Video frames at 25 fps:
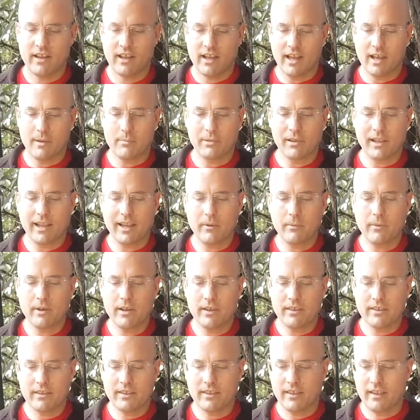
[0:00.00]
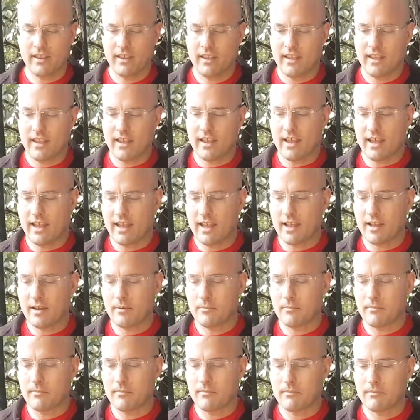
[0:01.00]
a play with.
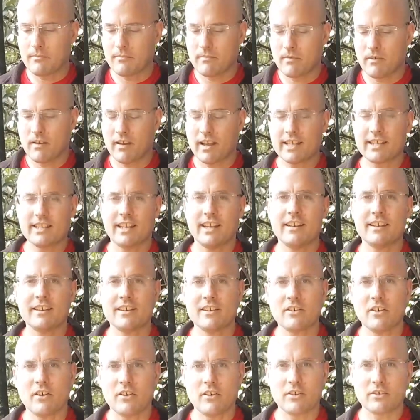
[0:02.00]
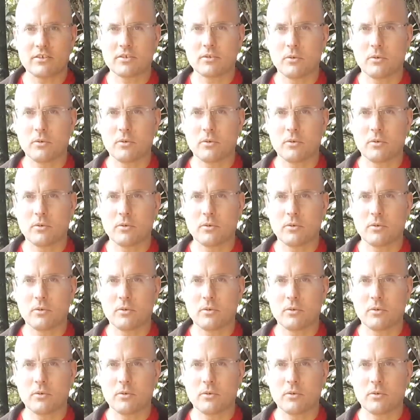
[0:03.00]
I tend to not